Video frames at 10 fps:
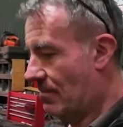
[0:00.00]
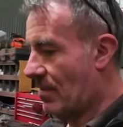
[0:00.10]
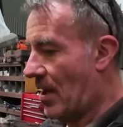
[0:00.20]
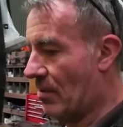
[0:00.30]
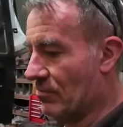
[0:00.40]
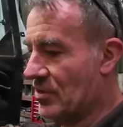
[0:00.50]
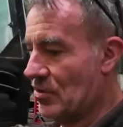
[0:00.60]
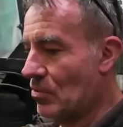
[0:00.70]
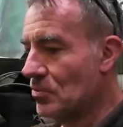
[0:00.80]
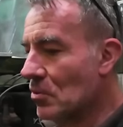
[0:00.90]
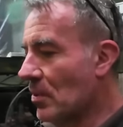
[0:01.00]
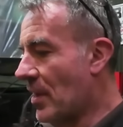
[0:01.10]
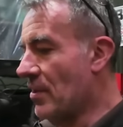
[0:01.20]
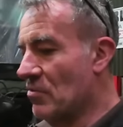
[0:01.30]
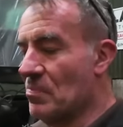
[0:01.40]
I obviously don't know what it
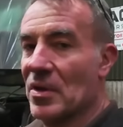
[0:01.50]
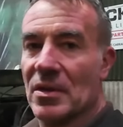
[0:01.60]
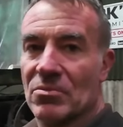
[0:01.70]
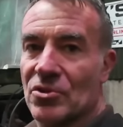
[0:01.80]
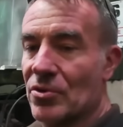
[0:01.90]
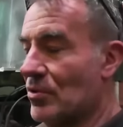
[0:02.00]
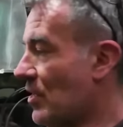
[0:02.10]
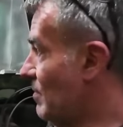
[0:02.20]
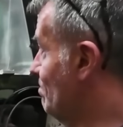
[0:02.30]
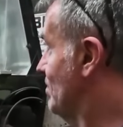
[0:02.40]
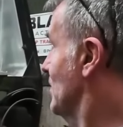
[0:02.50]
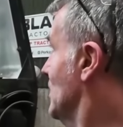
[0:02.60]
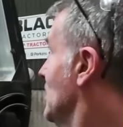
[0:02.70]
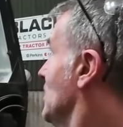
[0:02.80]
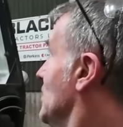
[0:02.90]
is, but I'm sure the
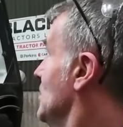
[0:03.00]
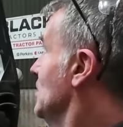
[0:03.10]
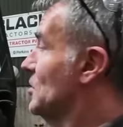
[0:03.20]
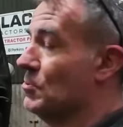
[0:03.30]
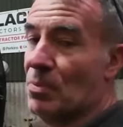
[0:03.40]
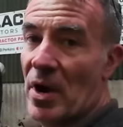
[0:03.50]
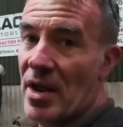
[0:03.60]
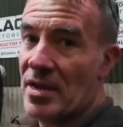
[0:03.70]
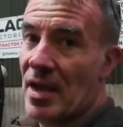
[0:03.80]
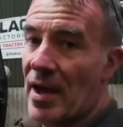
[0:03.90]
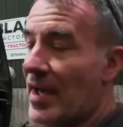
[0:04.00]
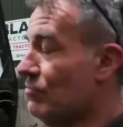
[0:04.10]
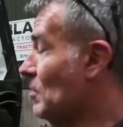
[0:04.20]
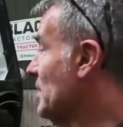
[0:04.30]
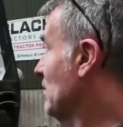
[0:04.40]
spraying guys will be